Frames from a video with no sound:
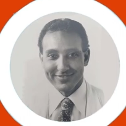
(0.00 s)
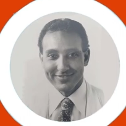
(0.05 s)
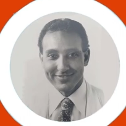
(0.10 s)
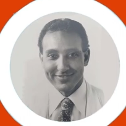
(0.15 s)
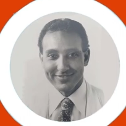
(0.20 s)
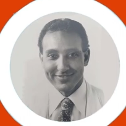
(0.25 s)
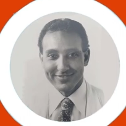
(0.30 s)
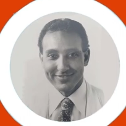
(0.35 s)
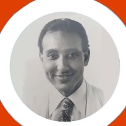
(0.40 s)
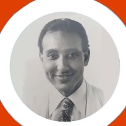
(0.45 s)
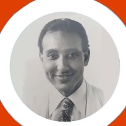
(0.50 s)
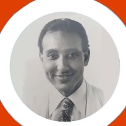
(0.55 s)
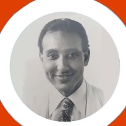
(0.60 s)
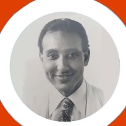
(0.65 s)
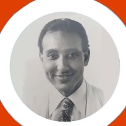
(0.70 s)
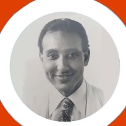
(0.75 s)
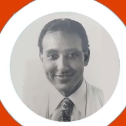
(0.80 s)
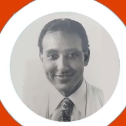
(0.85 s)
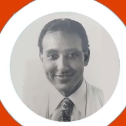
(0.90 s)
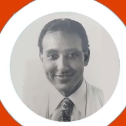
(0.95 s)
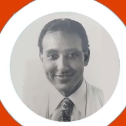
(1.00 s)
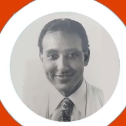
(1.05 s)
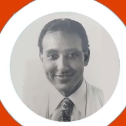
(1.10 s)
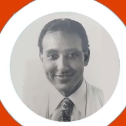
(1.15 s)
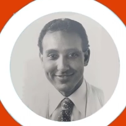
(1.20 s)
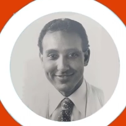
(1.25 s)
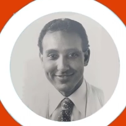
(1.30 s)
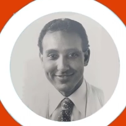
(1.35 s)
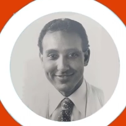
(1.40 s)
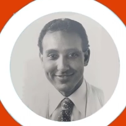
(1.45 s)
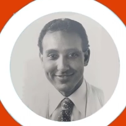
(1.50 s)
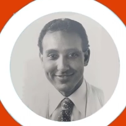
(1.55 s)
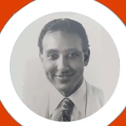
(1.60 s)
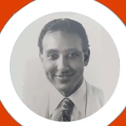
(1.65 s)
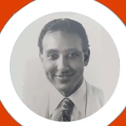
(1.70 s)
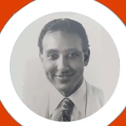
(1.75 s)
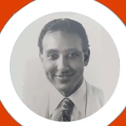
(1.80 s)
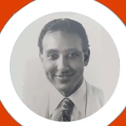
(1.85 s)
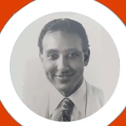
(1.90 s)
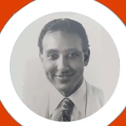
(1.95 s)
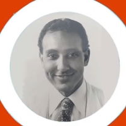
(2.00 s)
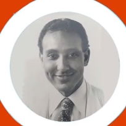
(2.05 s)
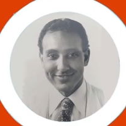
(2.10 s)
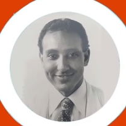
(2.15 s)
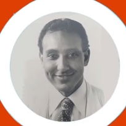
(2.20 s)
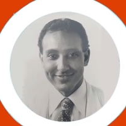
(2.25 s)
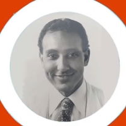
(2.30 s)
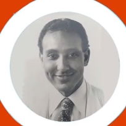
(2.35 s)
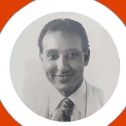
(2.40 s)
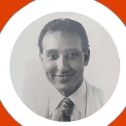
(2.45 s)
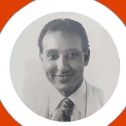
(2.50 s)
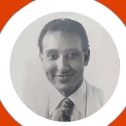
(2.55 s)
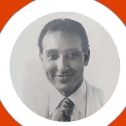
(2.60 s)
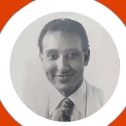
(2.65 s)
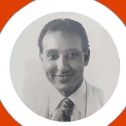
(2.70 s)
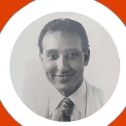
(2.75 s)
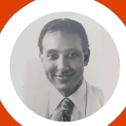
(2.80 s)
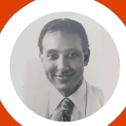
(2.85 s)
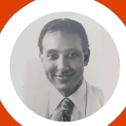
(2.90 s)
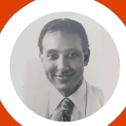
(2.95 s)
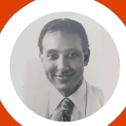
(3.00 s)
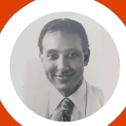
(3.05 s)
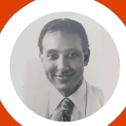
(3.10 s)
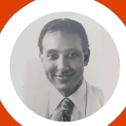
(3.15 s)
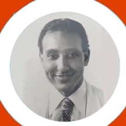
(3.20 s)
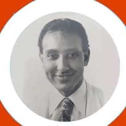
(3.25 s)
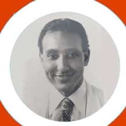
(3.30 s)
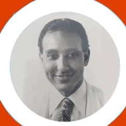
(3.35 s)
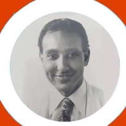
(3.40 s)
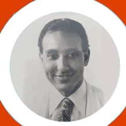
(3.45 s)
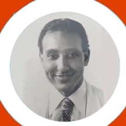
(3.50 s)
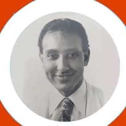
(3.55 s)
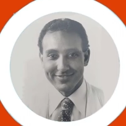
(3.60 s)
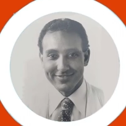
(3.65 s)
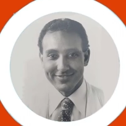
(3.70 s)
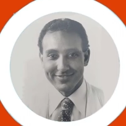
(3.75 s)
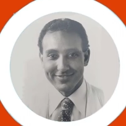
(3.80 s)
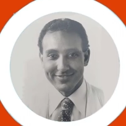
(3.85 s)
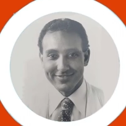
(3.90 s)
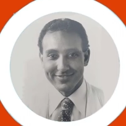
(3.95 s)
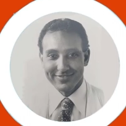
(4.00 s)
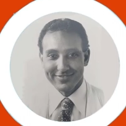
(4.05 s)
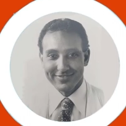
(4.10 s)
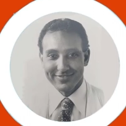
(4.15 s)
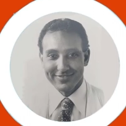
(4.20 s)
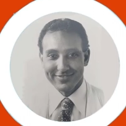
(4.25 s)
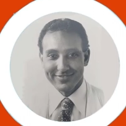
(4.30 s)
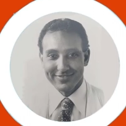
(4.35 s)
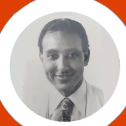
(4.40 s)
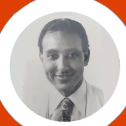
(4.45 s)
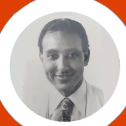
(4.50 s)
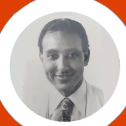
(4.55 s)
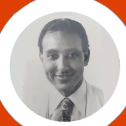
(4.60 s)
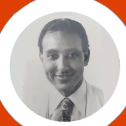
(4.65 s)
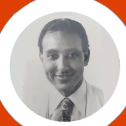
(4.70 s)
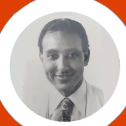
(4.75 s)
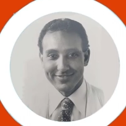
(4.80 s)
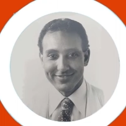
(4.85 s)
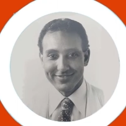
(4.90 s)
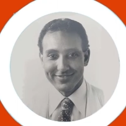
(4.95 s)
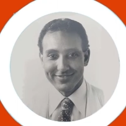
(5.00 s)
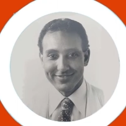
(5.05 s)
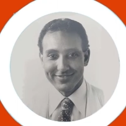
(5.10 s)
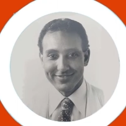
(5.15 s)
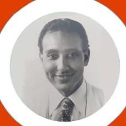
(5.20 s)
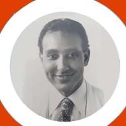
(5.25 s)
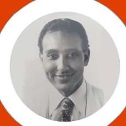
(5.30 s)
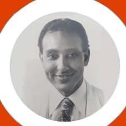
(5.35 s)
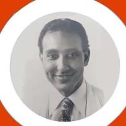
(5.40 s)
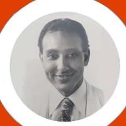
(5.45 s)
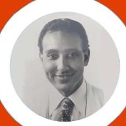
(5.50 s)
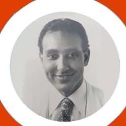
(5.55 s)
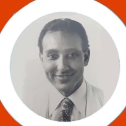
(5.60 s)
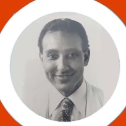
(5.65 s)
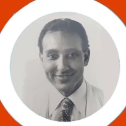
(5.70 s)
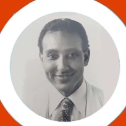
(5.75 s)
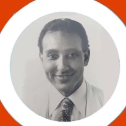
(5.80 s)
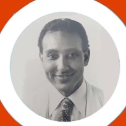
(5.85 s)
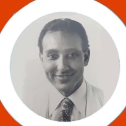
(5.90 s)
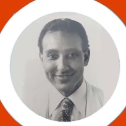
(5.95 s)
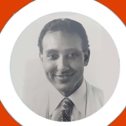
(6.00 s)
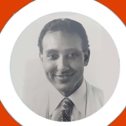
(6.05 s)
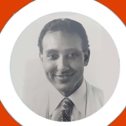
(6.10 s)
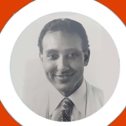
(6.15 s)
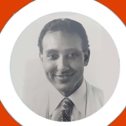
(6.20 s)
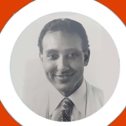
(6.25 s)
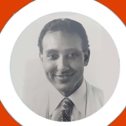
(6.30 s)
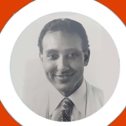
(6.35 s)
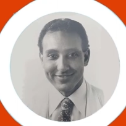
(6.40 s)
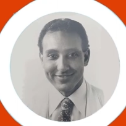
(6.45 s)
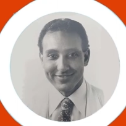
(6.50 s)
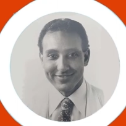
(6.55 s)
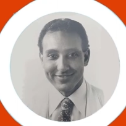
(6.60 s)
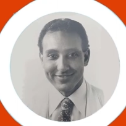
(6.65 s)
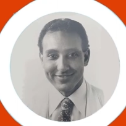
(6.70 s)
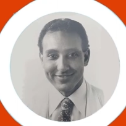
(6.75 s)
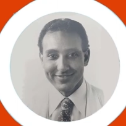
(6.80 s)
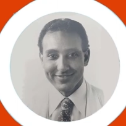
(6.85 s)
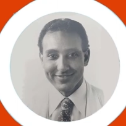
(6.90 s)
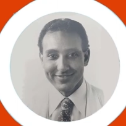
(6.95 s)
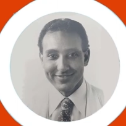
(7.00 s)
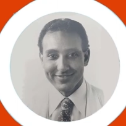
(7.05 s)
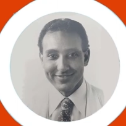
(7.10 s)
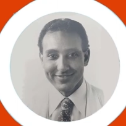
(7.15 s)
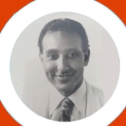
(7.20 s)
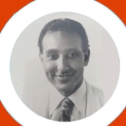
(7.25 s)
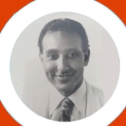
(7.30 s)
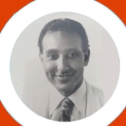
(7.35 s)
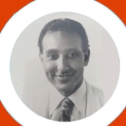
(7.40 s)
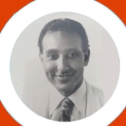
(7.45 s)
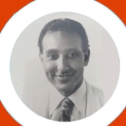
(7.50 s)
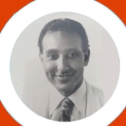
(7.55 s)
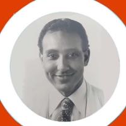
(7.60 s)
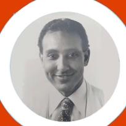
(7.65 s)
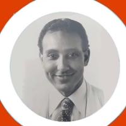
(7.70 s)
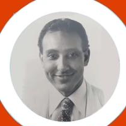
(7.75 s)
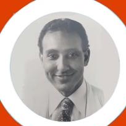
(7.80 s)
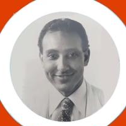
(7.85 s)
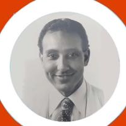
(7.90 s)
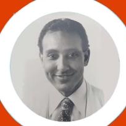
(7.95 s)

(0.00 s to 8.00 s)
(no lip movement)